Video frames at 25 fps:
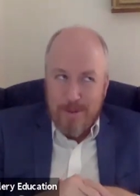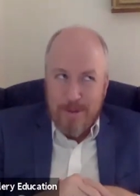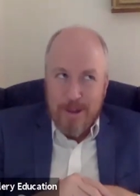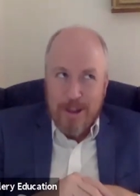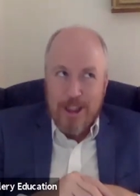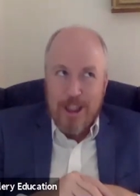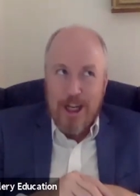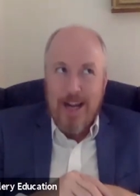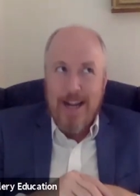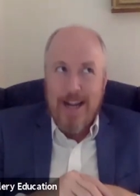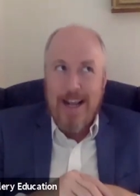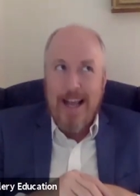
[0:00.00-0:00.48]

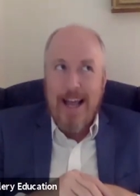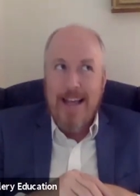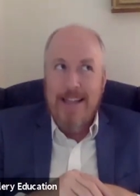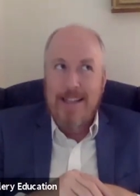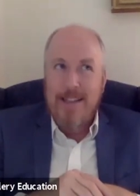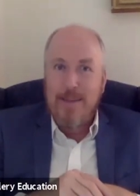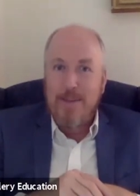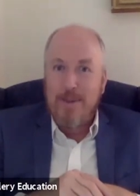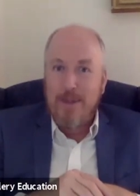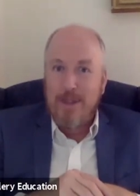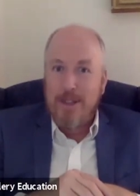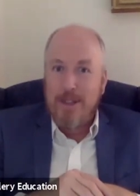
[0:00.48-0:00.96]
which I
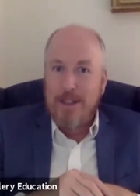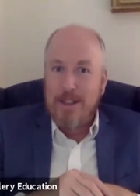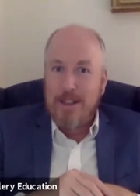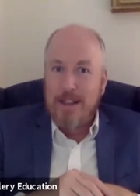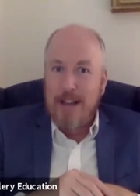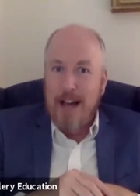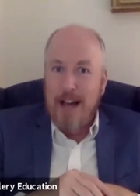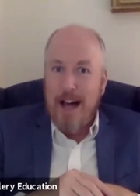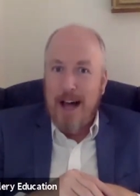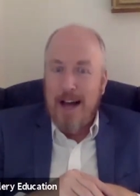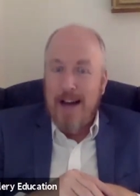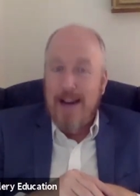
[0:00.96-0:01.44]
guess was
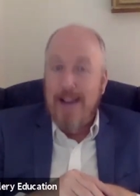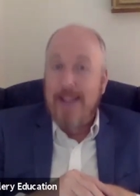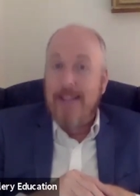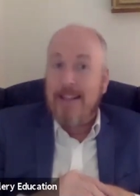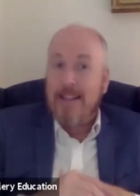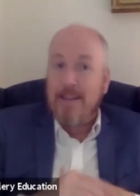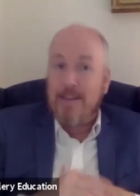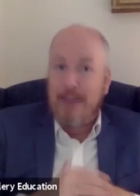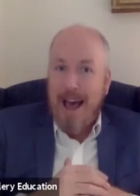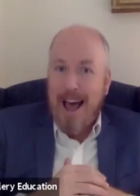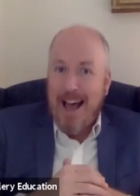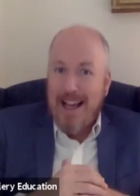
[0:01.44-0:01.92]
on
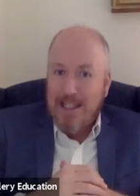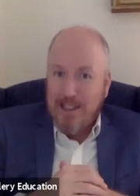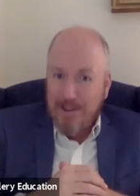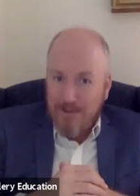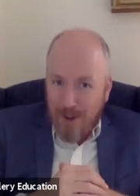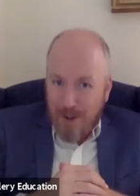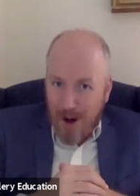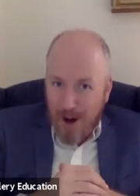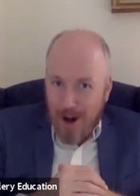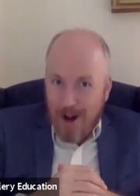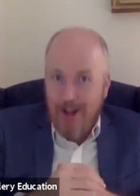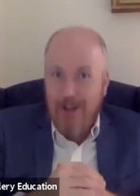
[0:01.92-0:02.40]
this past
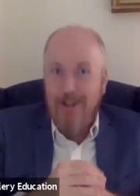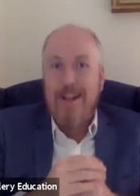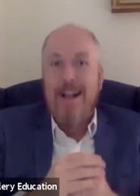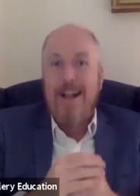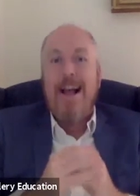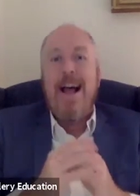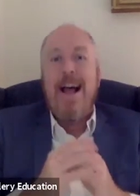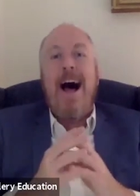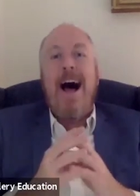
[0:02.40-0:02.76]
fall,